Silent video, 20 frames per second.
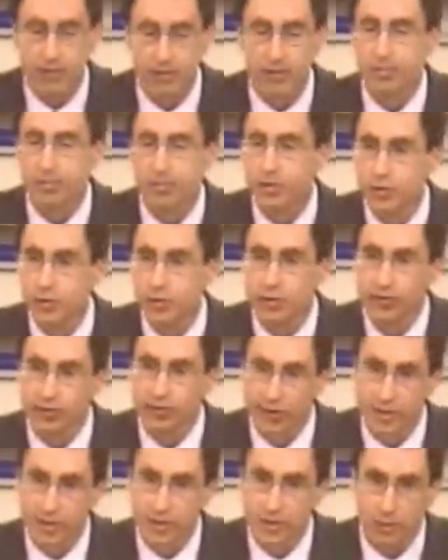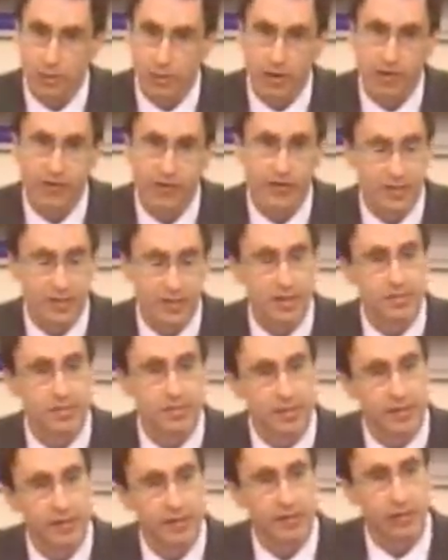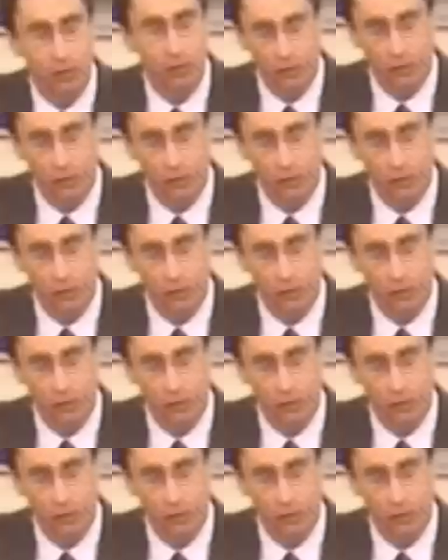So the mutual funds were oftentimes left